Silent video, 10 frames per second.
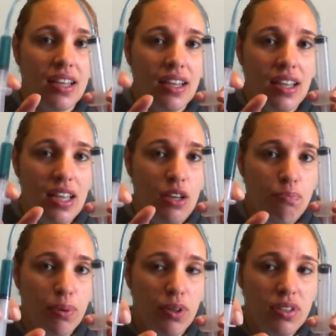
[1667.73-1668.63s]

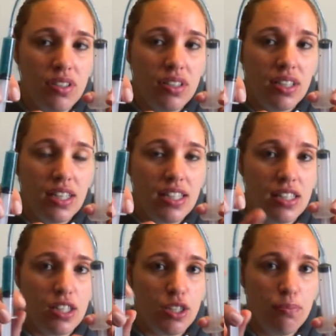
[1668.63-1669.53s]
input is a
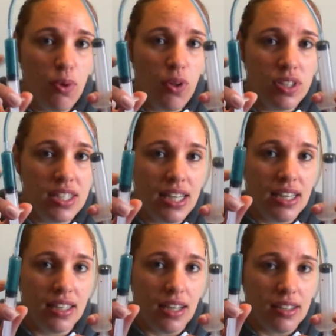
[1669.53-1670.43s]
small
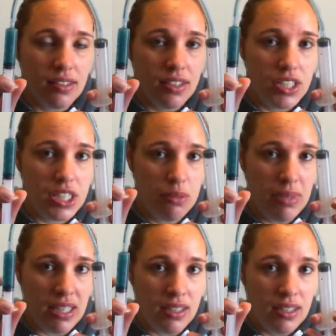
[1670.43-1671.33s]
cylinder,
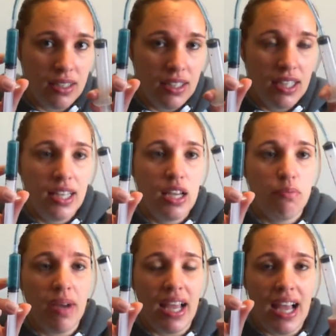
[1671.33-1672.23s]
shimmy,
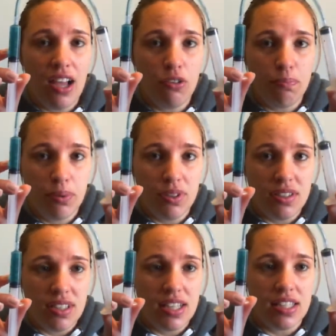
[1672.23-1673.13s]
my output
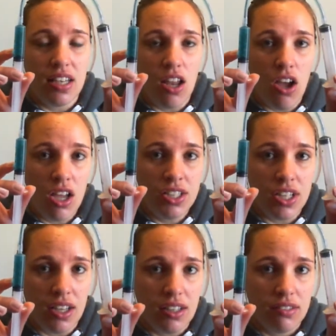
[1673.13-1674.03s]
is
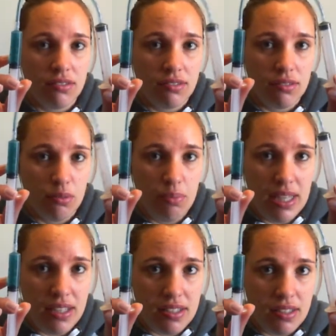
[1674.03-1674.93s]
larger,
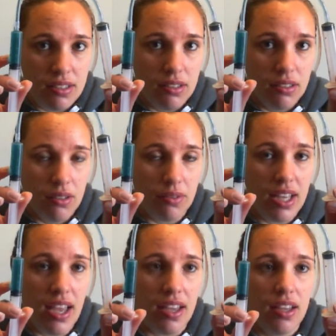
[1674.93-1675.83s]
beast.
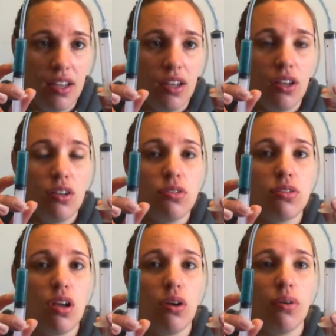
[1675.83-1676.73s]
Okay,
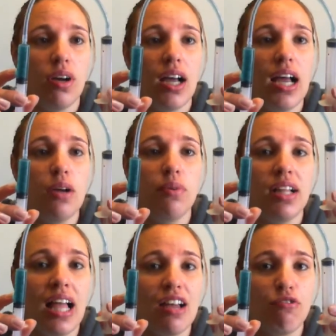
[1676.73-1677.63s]
so I will
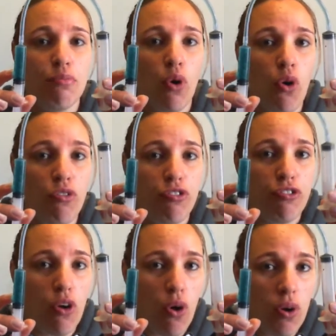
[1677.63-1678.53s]
have more
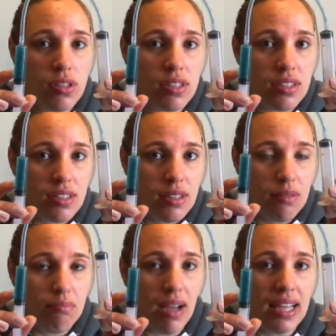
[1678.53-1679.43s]
force
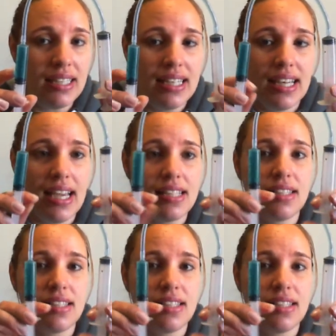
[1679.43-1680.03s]
but less